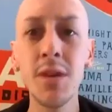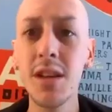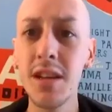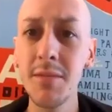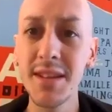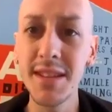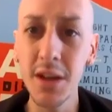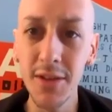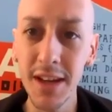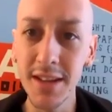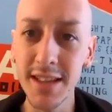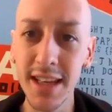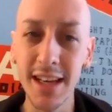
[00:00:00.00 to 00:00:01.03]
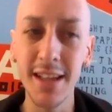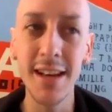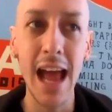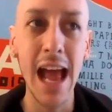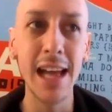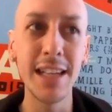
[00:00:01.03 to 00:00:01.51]
to clear myself out of debt
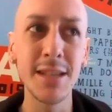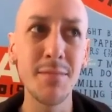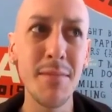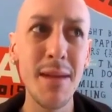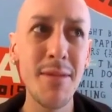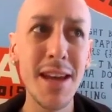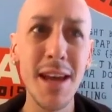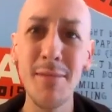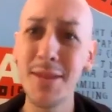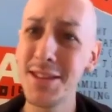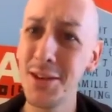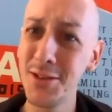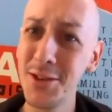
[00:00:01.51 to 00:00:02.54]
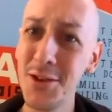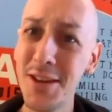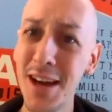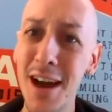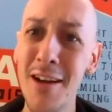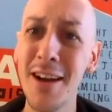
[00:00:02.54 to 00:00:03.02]
and maybe get myself a new
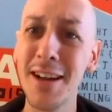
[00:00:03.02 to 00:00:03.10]
car.